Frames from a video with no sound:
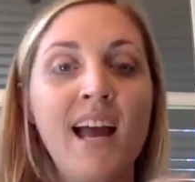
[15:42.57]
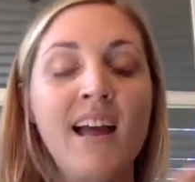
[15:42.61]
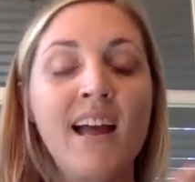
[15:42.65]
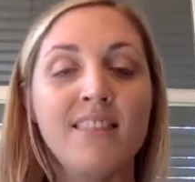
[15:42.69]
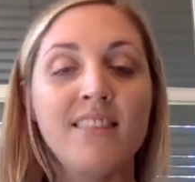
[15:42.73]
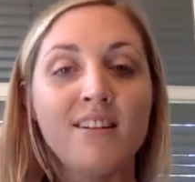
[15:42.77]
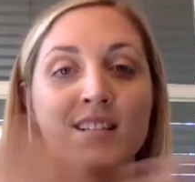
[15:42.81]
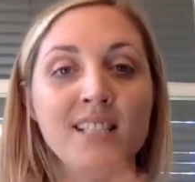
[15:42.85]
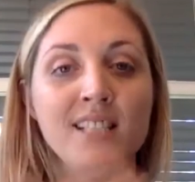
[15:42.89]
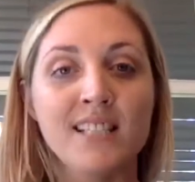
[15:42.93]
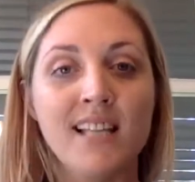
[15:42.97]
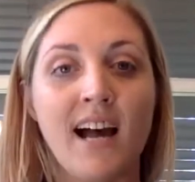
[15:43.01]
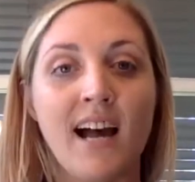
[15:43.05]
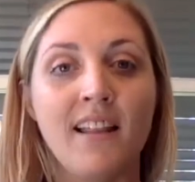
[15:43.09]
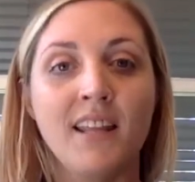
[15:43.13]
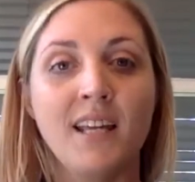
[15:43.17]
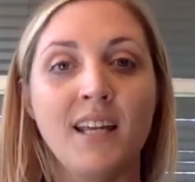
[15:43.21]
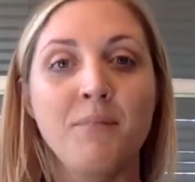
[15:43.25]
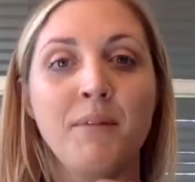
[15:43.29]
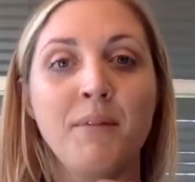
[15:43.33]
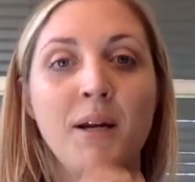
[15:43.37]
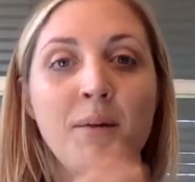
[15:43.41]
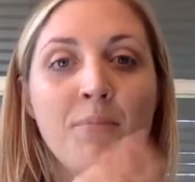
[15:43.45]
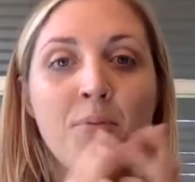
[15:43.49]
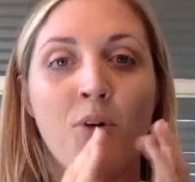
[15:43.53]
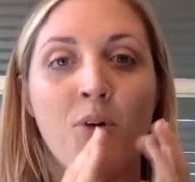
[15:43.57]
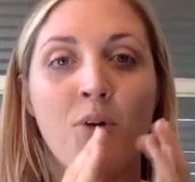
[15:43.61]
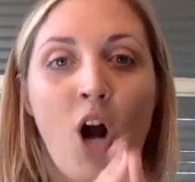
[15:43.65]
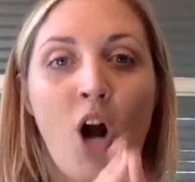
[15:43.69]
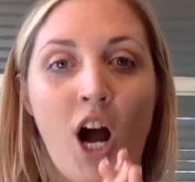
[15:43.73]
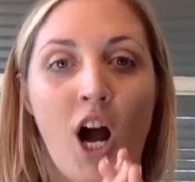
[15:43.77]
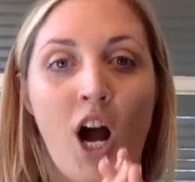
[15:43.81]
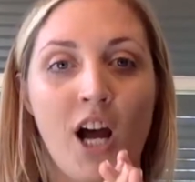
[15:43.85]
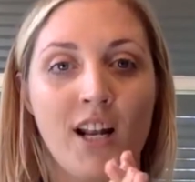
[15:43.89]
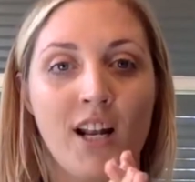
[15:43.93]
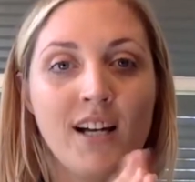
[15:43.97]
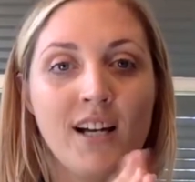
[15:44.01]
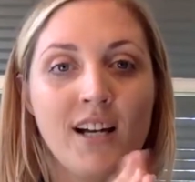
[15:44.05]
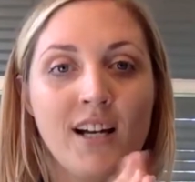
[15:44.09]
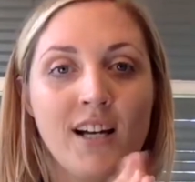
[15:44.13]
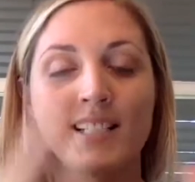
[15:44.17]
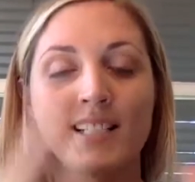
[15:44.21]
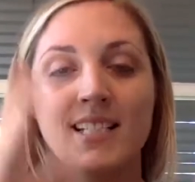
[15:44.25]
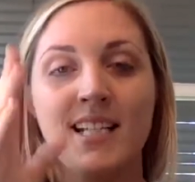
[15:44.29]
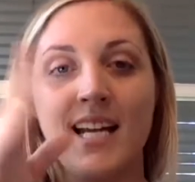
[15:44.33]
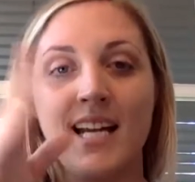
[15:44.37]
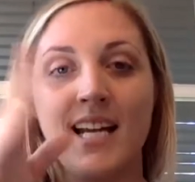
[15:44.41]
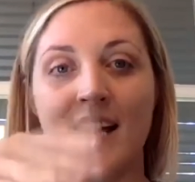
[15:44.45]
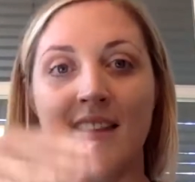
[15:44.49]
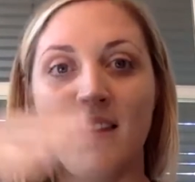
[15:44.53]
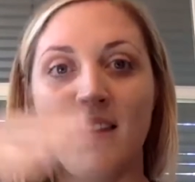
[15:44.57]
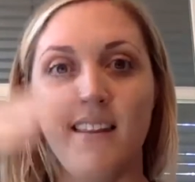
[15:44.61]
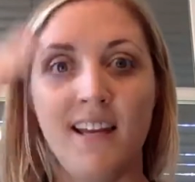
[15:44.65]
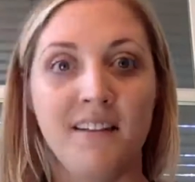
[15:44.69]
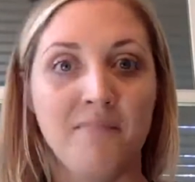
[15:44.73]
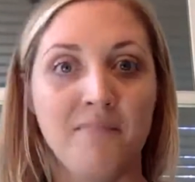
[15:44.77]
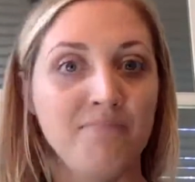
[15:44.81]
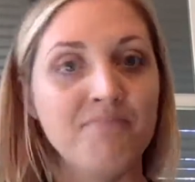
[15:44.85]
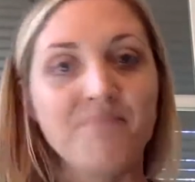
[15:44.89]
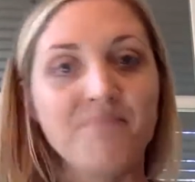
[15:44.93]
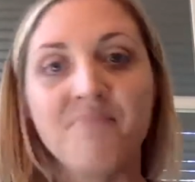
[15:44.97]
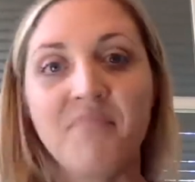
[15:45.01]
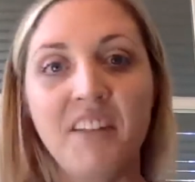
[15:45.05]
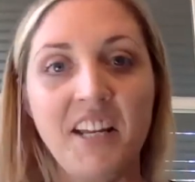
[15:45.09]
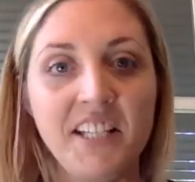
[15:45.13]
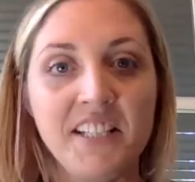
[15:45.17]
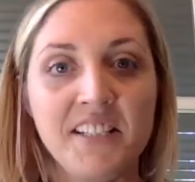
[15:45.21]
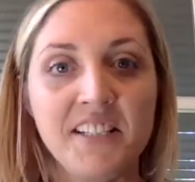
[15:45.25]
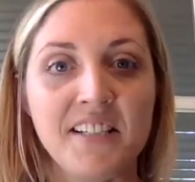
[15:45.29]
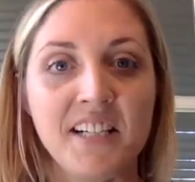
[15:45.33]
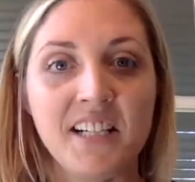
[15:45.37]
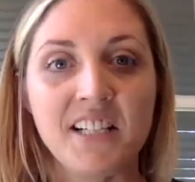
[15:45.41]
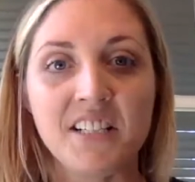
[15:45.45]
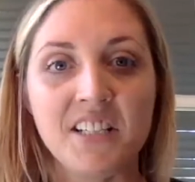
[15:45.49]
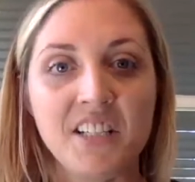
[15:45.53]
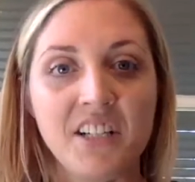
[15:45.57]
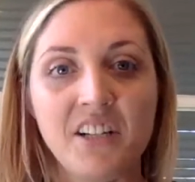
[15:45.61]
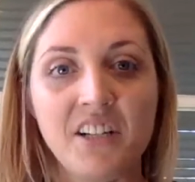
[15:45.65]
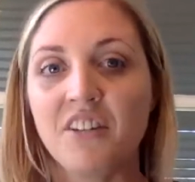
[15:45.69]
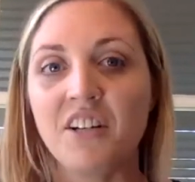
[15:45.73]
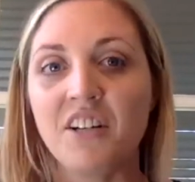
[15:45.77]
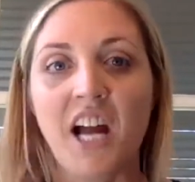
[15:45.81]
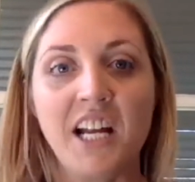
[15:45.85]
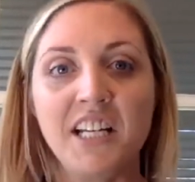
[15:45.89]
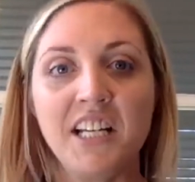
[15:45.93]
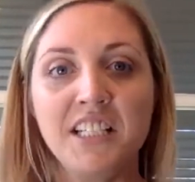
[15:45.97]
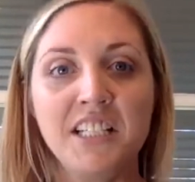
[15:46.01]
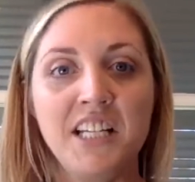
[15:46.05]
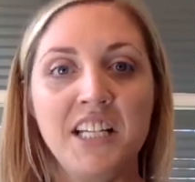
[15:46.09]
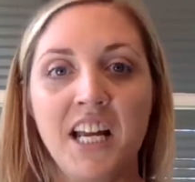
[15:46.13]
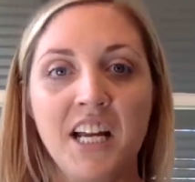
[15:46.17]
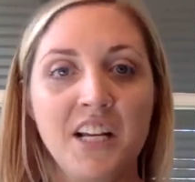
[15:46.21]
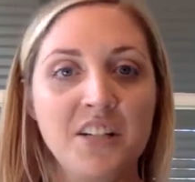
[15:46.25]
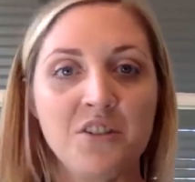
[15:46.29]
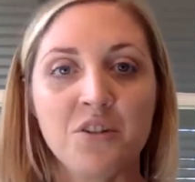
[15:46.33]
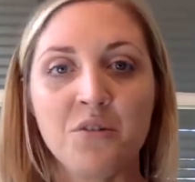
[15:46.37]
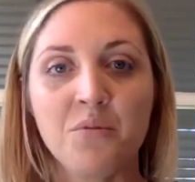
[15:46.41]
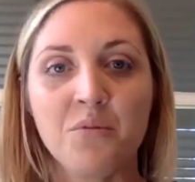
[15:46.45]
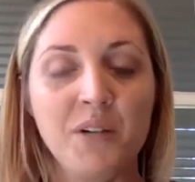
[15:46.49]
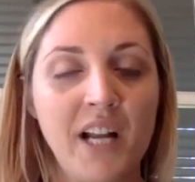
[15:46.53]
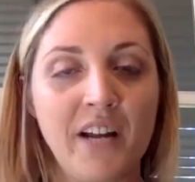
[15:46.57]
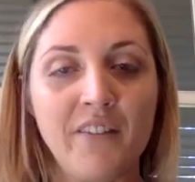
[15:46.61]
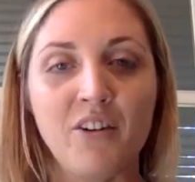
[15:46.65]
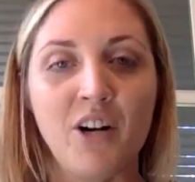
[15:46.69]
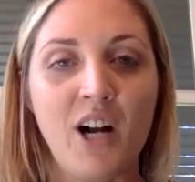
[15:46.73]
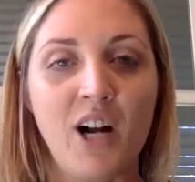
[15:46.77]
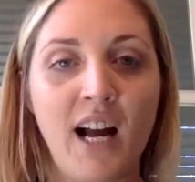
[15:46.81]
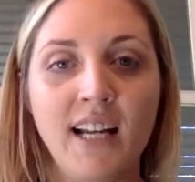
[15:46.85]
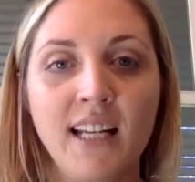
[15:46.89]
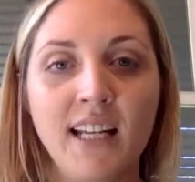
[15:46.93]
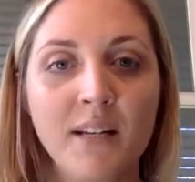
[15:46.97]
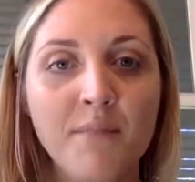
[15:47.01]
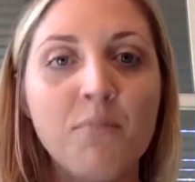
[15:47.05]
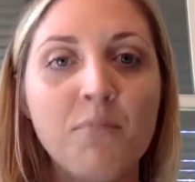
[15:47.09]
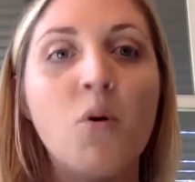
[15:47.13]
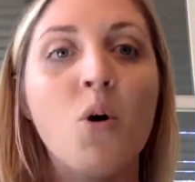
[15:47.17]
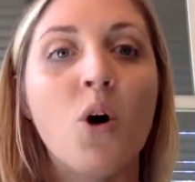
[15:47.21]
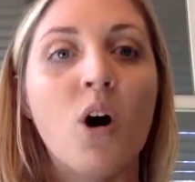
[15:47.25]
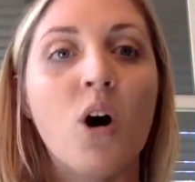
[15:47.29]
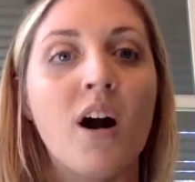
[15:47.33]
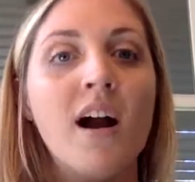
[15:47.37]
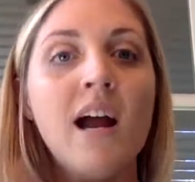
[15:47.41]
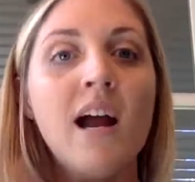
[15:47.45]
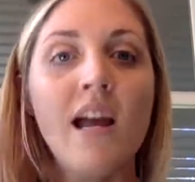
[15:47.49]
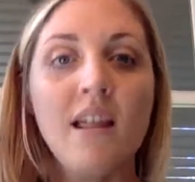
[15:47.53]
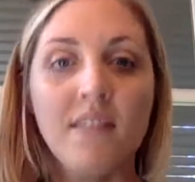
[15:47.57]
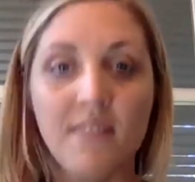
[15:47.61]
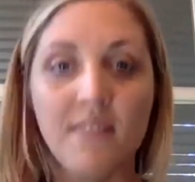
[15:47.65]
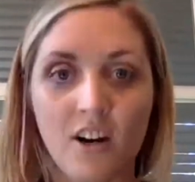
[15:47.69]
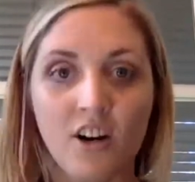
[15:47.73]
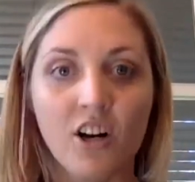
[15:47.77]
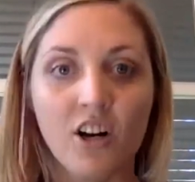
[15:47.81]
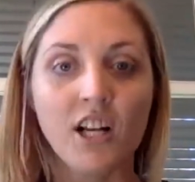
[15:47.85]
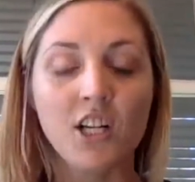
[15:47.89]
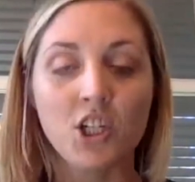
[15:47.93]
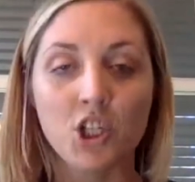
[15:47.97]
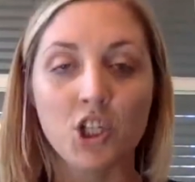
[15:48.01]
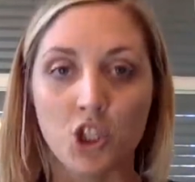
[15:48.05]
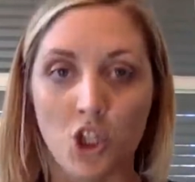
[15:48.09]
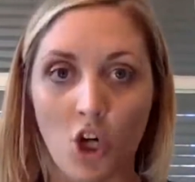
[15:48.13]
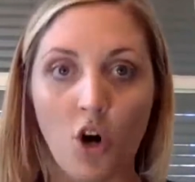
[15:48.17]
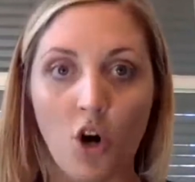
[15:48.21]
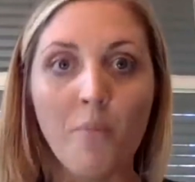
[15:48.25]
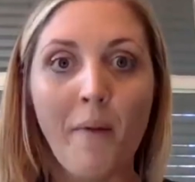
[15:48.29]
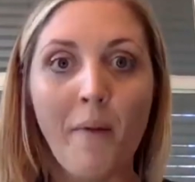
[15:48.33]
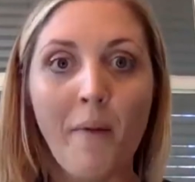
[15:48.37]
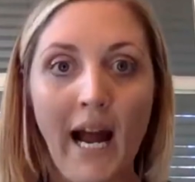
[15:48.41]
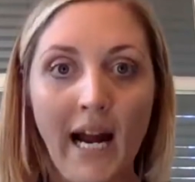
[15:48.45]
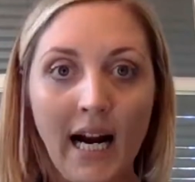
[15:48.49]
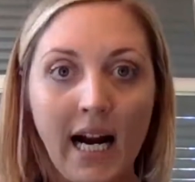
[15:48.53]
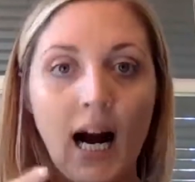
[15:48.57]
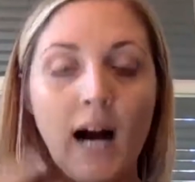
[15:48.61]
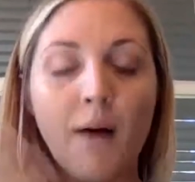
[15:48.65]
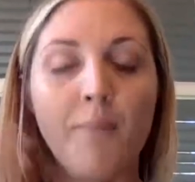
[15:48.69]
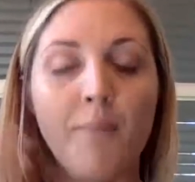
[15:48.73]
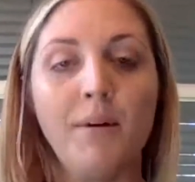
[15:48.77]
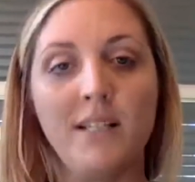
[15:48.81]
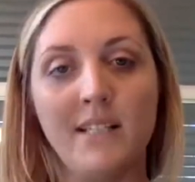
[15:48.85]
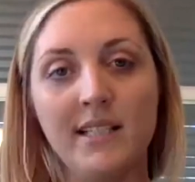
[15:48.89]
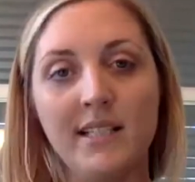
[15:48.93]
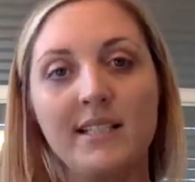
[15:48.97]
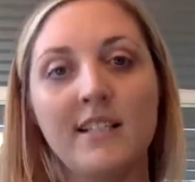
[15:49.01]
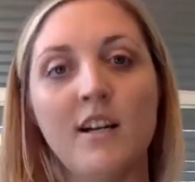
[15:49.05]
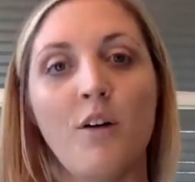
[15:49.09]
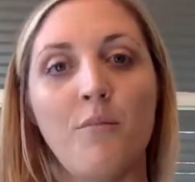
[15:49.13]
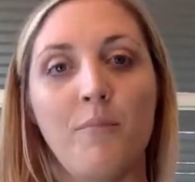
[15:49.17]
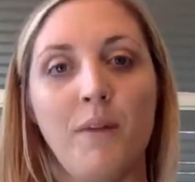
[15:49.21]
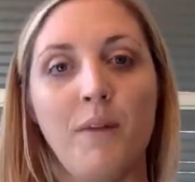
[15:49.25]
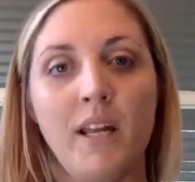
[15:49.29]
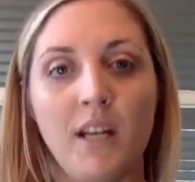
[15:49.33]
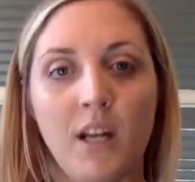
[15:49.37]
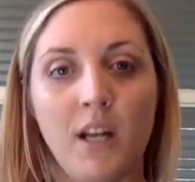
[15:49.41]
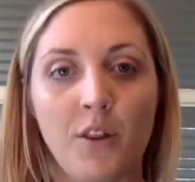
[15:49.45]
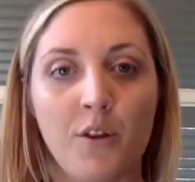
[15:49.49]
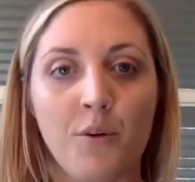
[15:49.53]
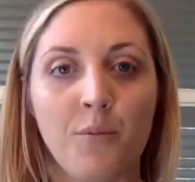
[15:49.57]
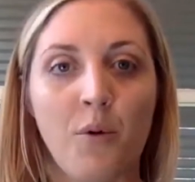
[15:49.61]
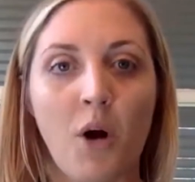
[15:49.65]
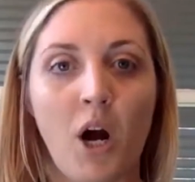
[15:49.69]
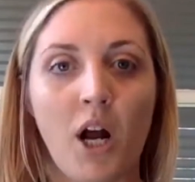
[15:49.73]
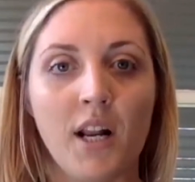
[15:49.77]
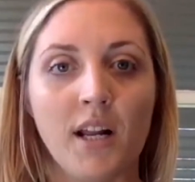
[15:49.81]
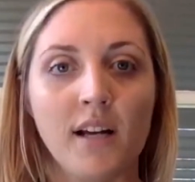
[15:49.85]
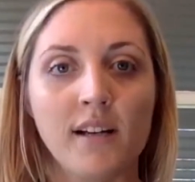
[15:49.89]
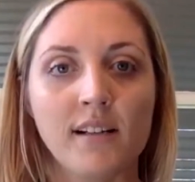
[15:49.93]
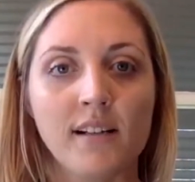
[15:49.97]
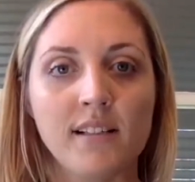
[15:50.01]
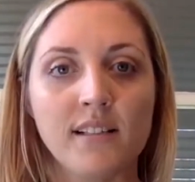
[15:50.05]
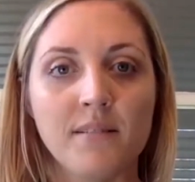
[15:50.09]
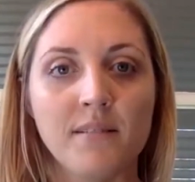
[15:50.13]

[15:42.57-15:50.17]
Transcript: They're selling me a product, and then in 60 or 90 days or whenever I need more, they're going to show back up and sell me another product.